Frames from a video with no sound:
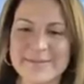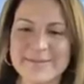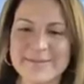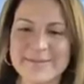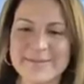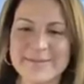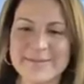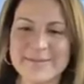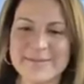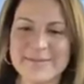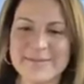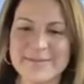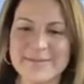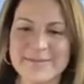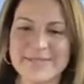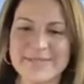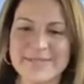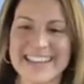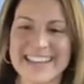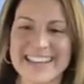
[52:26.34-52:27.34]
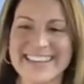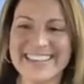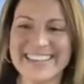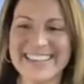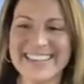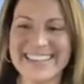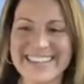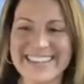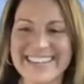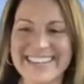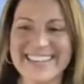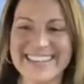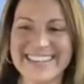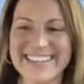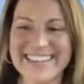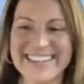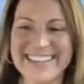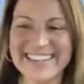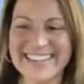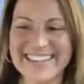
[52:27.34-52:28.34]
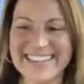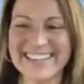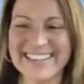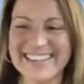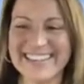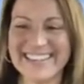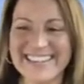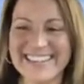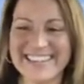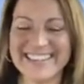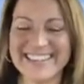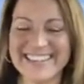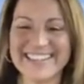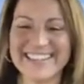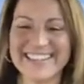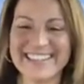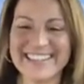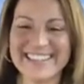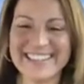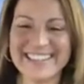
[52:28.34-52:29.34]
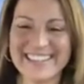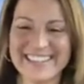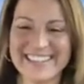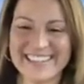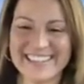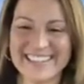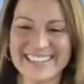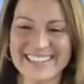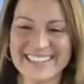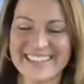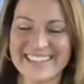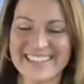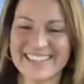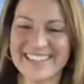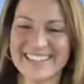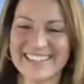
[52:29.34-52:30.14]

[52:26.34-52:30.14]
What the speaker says: The person shown says nothing.